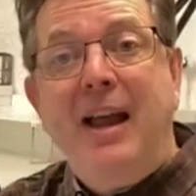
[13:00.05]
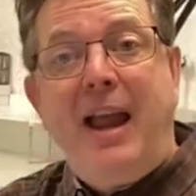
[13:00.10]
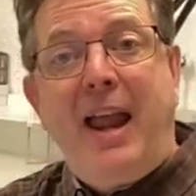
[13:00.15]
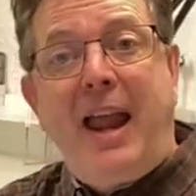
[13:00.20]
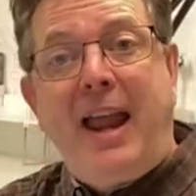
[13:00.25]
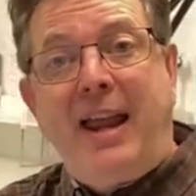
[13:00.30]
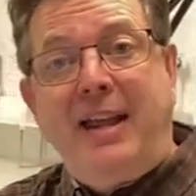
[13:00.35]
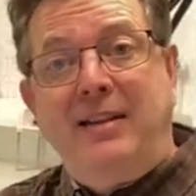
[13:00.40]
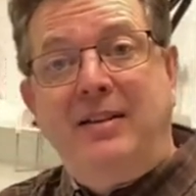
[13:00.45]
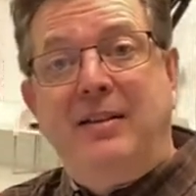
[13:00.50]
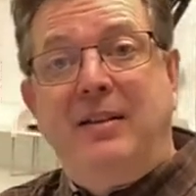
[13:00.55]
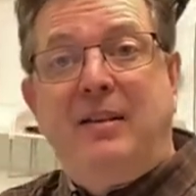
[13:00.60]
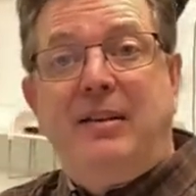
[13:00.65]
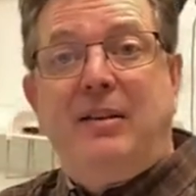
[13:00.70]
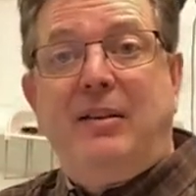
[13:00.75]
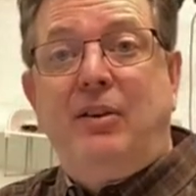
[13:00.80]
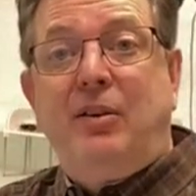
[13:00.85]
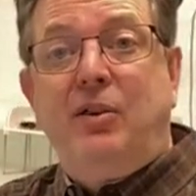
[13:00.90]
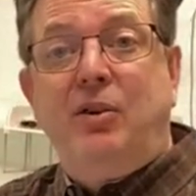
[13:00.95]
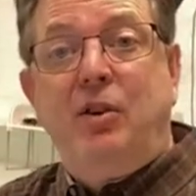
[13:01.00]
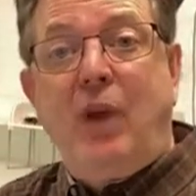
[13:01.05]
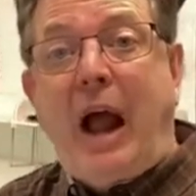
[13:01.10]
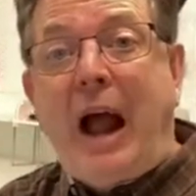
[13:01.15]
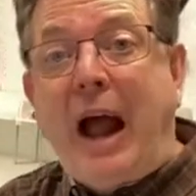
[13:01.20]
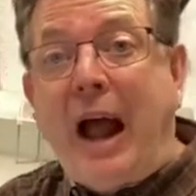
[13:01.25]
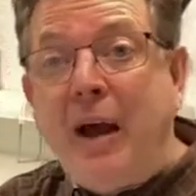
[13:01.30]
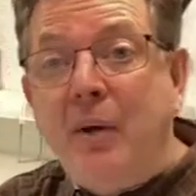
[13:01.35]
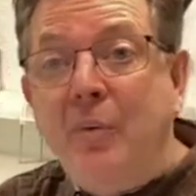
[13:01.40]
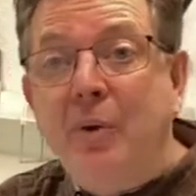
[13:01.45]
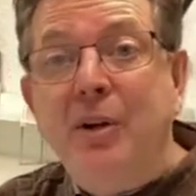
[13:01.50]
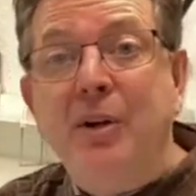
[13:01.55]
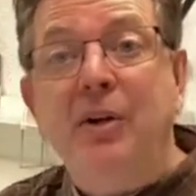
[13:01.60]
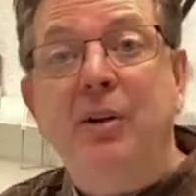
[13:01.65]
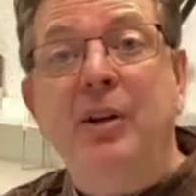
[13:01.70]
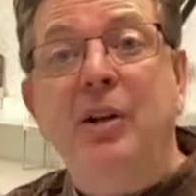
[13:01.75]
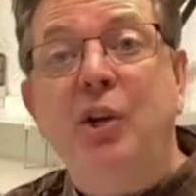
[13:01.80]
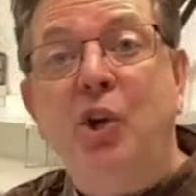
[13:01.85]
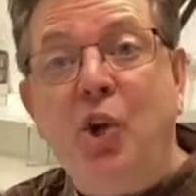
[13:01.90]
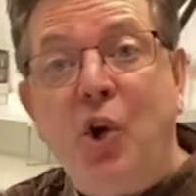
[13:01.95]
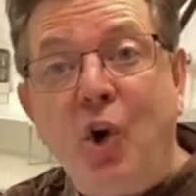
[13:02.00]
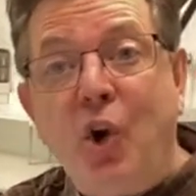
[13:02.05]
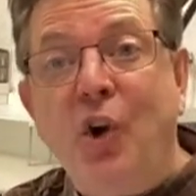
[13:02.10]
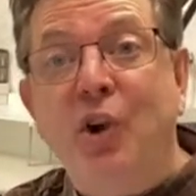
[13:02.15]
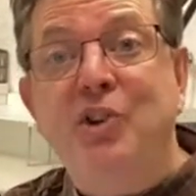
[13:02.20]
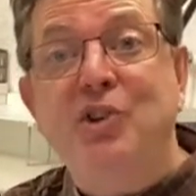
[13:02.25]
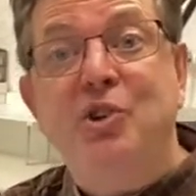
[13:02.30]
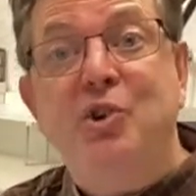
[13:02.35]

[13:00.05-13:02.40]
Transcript: And I would encourage